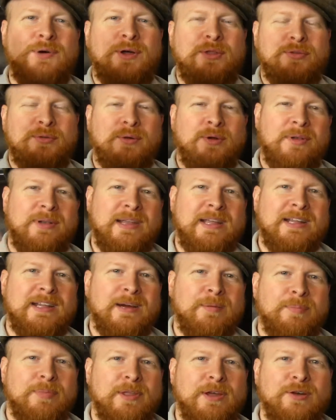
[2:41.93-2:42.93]
I'll throw a link
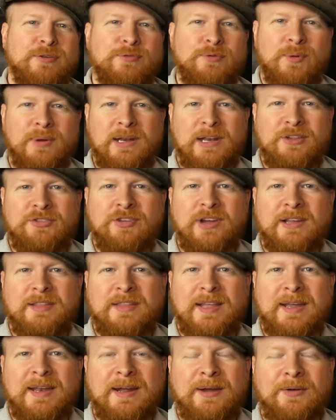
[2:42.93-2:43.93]
up there for you to check
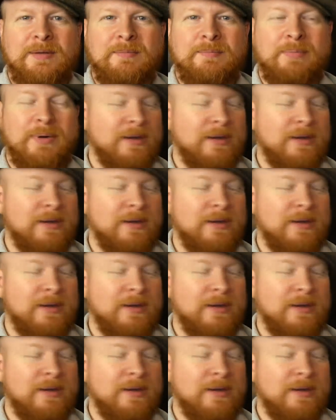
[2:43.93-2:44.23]
that out.